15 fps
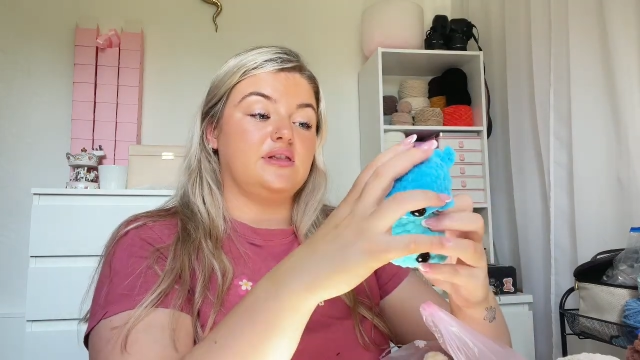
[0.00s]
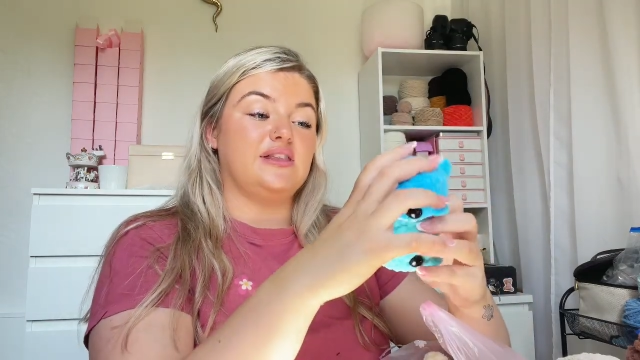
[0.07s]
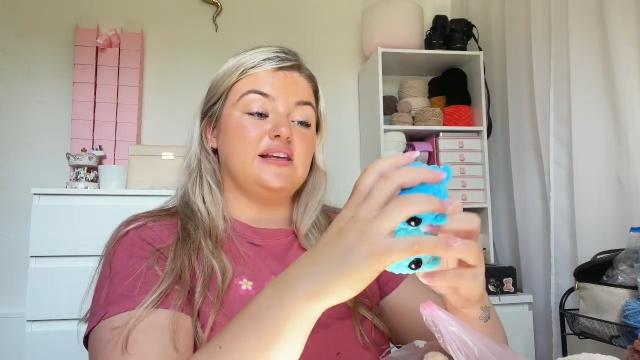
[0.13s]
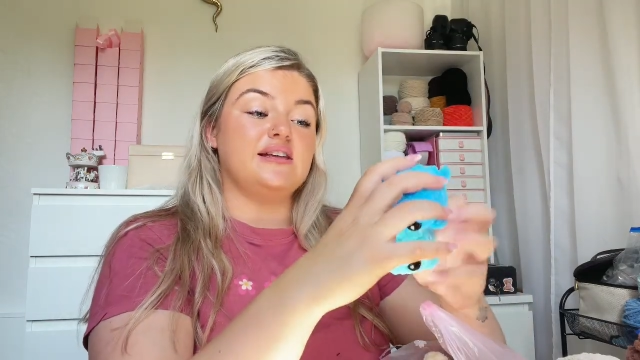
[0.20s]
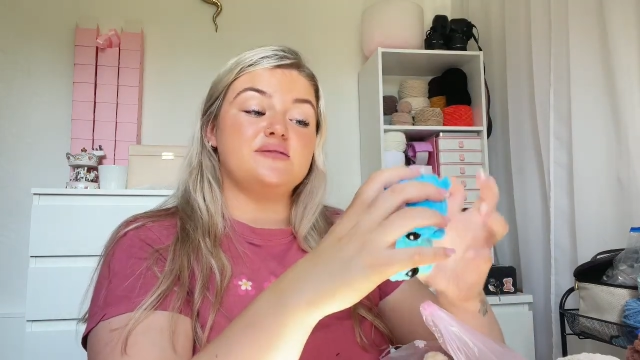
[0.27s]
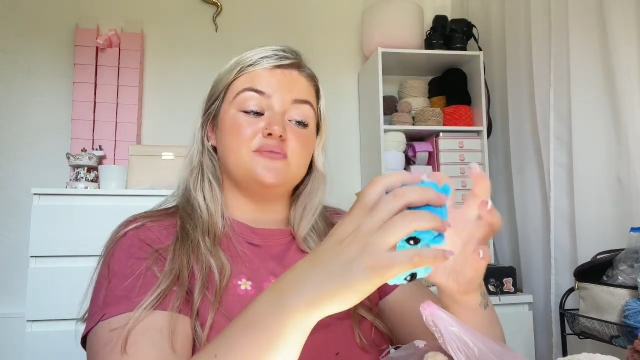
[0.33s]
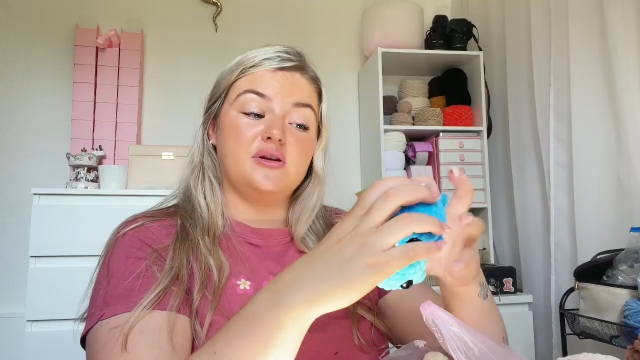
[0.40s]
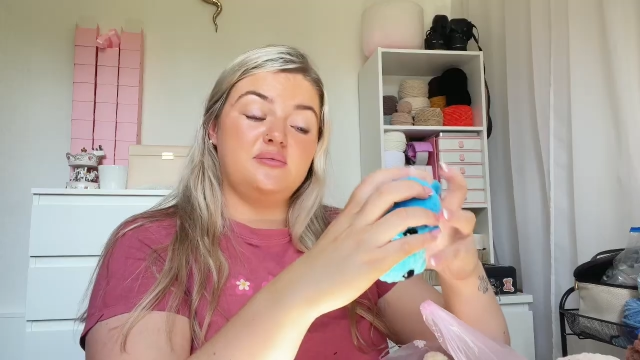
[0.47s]

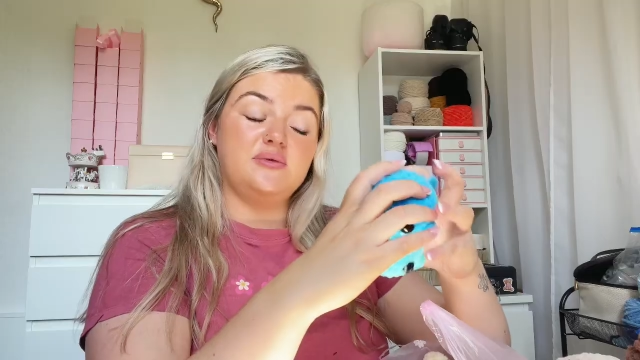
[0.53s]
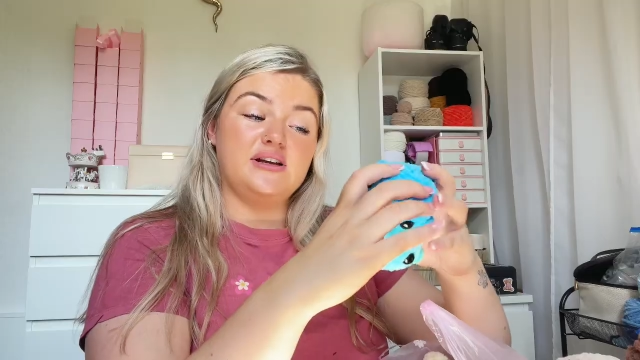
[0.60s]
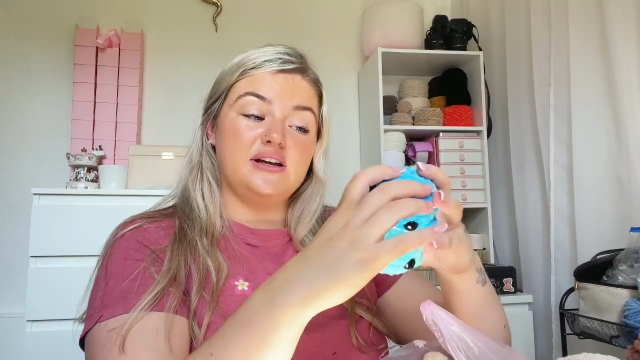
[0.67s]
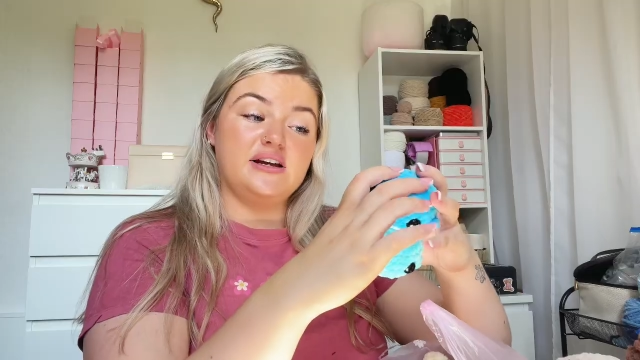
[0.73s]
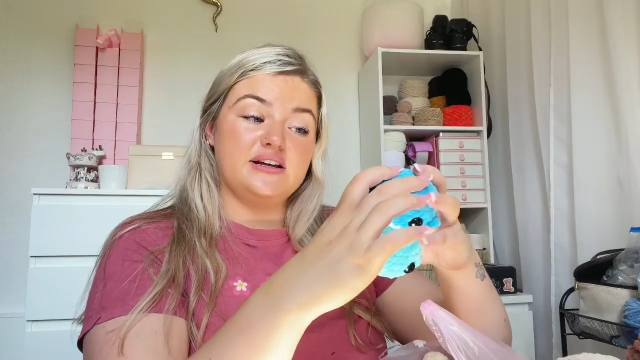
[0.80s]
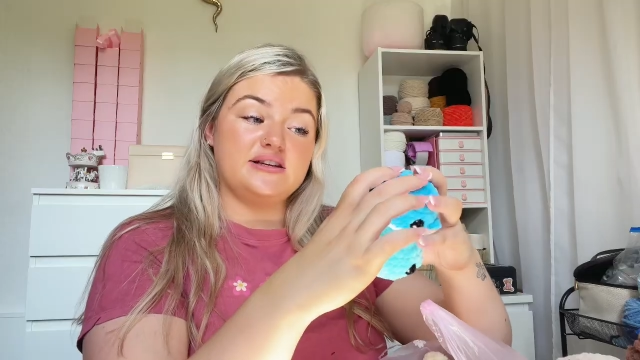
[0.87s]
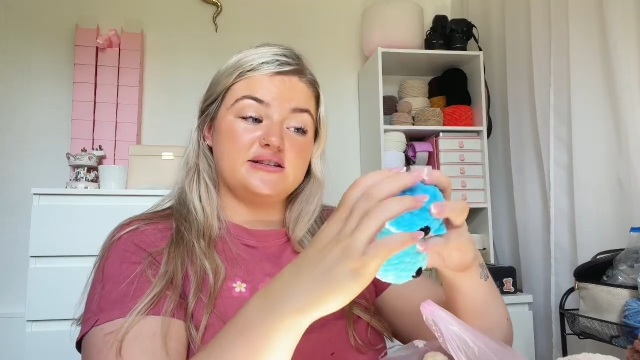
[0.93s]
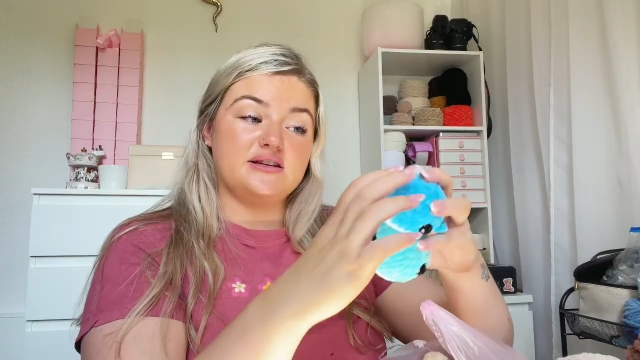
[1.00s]
these might be the
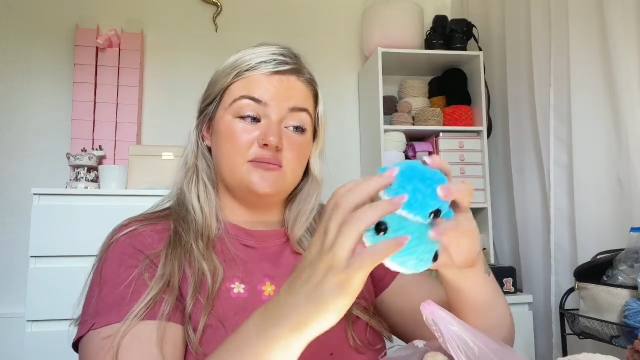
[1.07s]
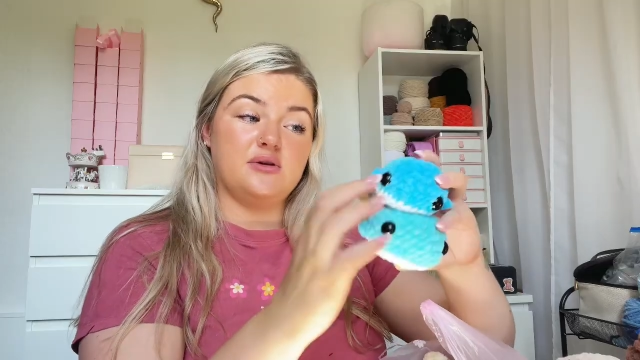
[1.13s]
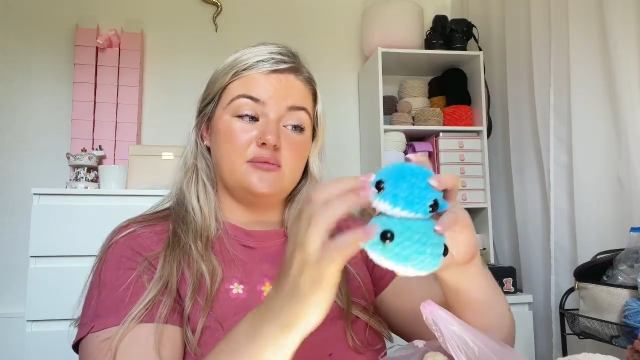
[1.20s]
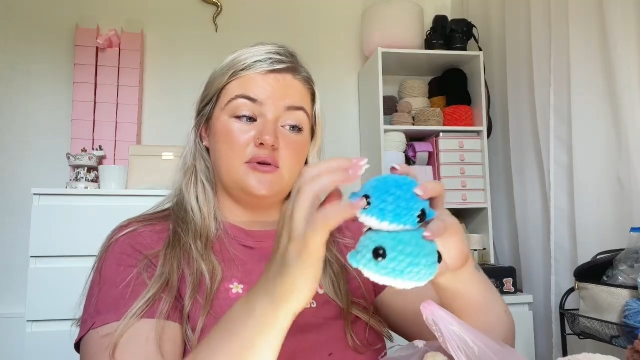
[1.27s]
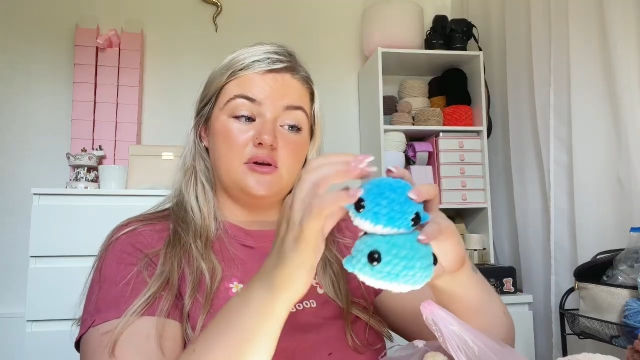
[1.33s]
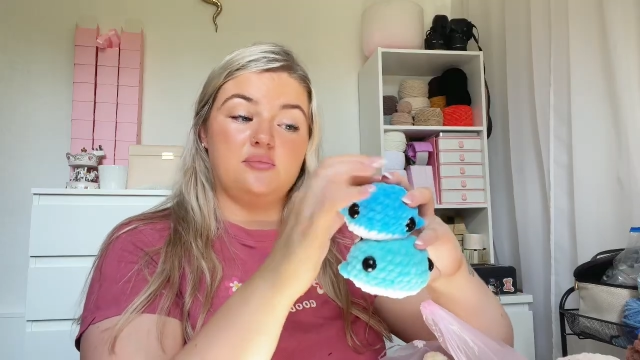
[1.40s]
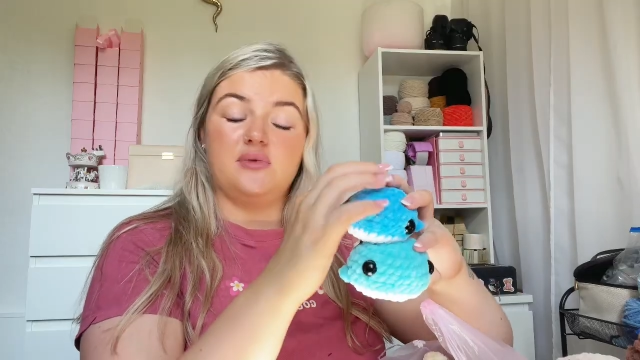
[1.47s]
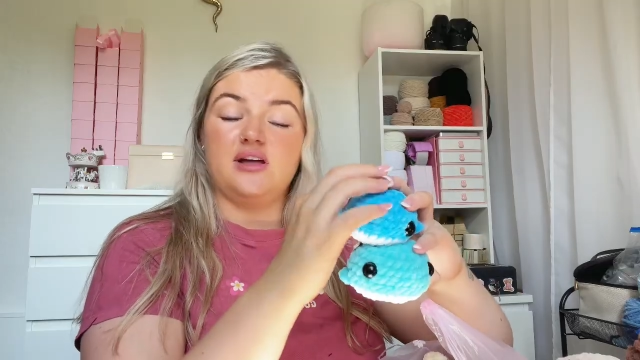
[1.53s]
last time I
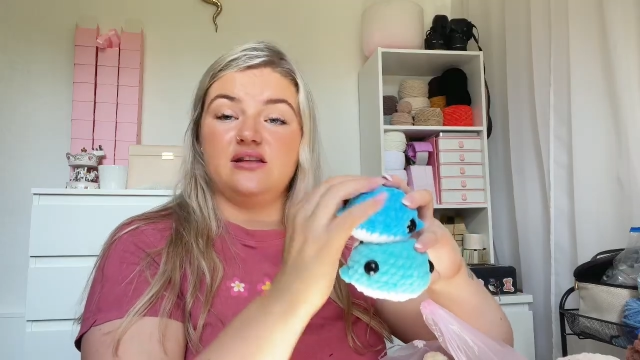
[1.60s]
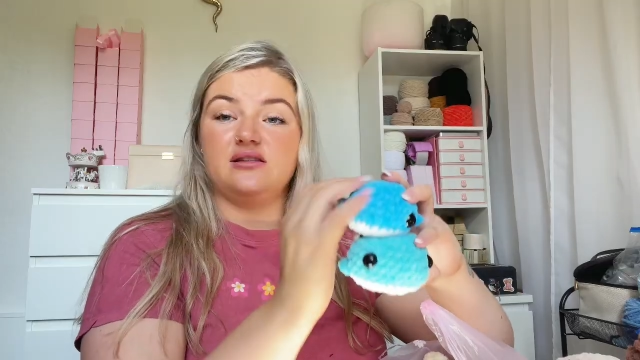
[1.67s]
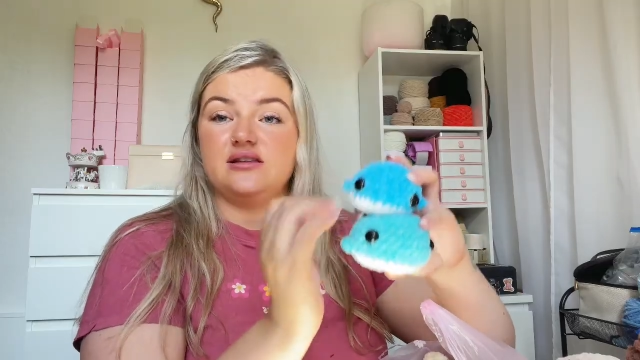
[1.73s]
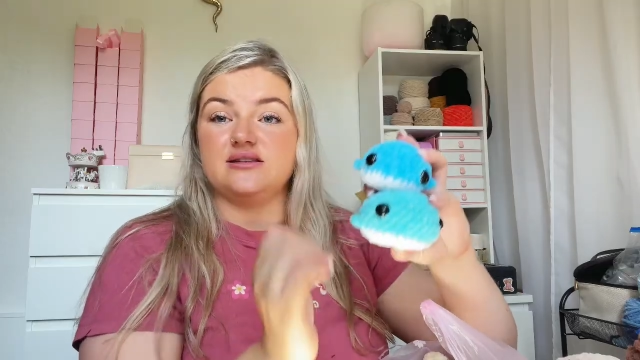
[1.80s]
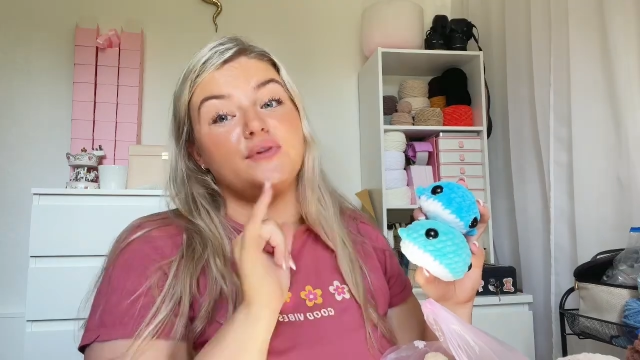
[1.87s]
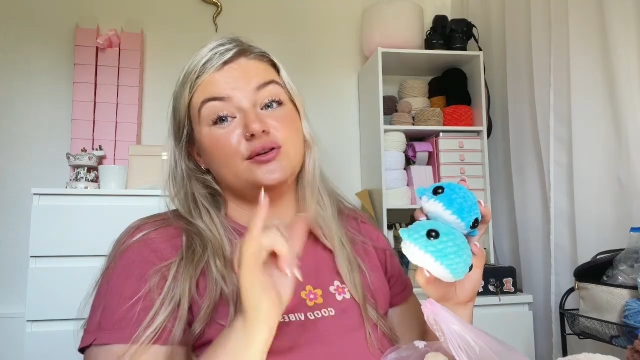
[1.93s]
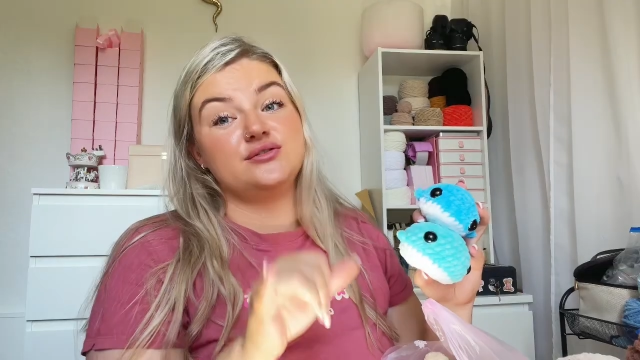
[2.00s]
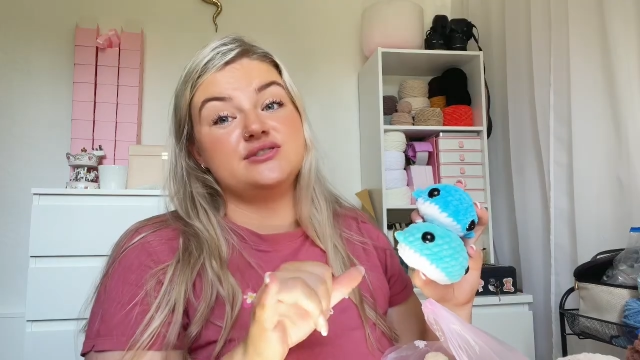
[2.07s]
might make
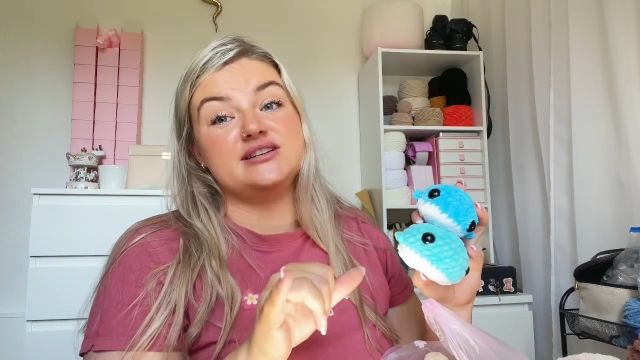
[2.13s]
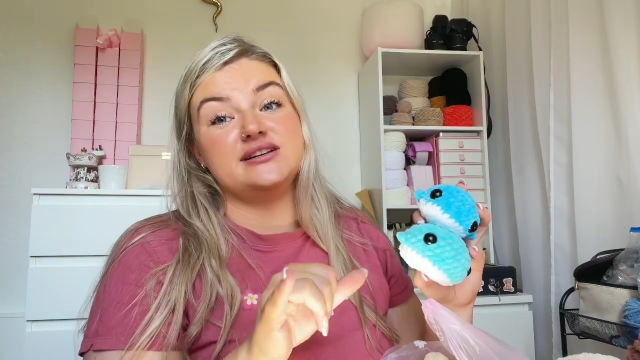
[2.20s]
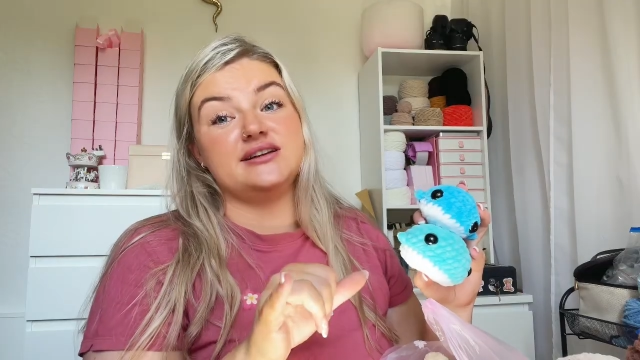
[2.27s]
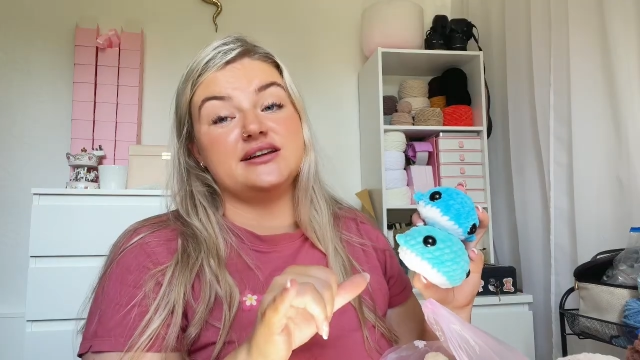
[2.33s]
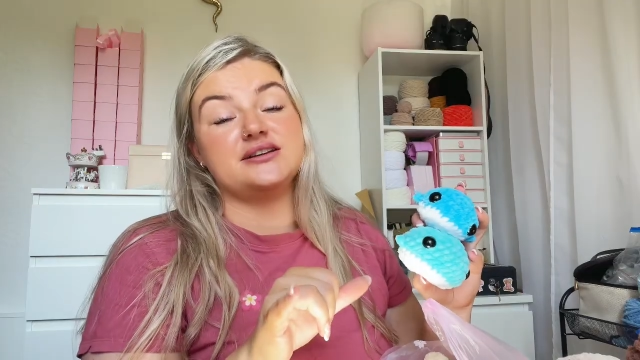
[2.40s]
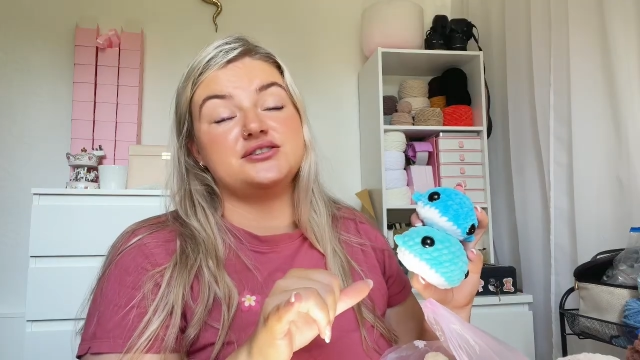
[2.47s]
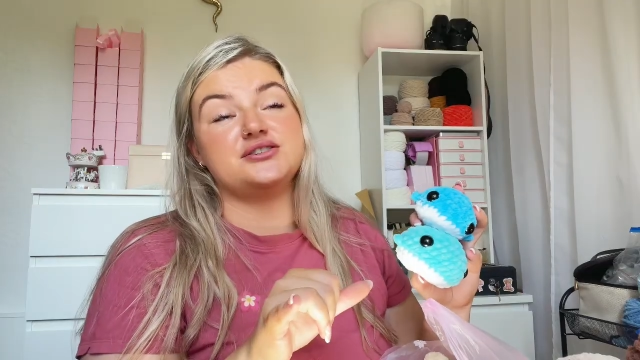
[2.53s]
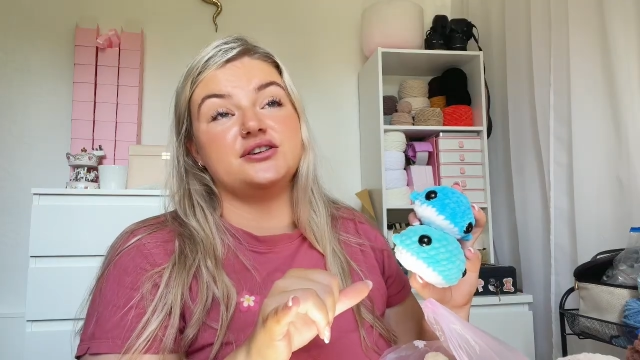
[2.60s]
these until
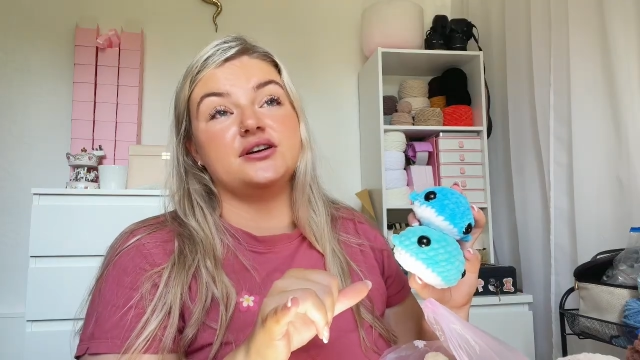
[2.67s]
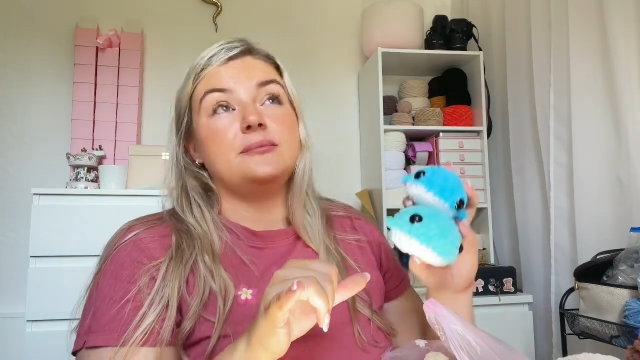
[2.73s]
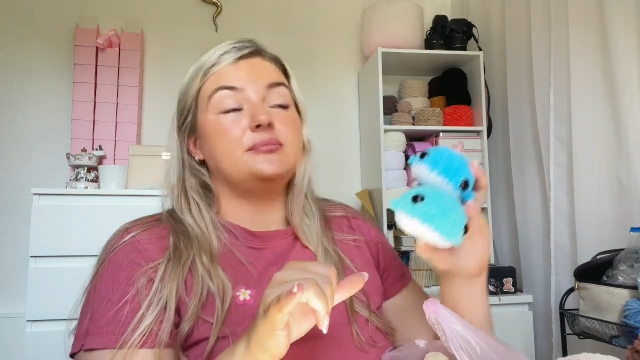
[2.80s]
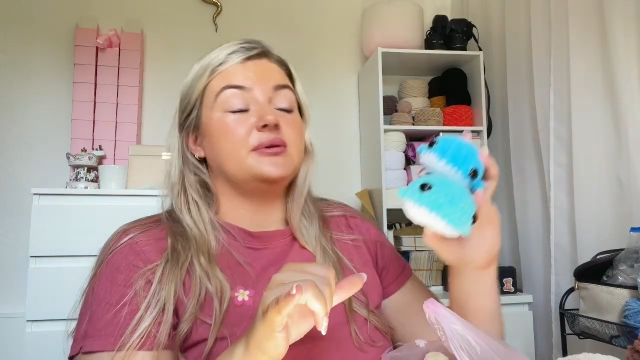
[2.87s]
next year,